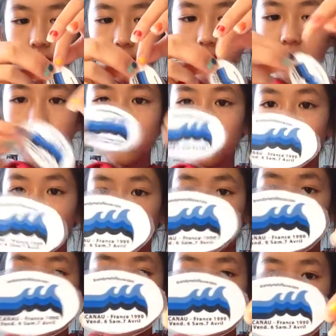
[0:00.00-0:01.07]
There, voila.
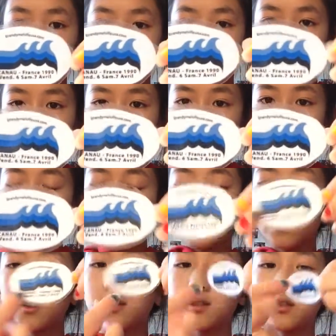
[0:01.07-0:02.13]

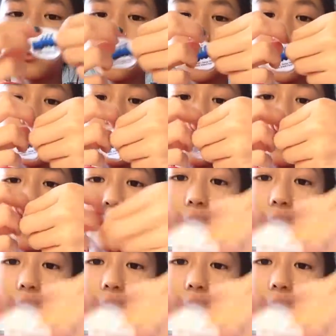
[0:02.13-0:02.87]
it's your sticker.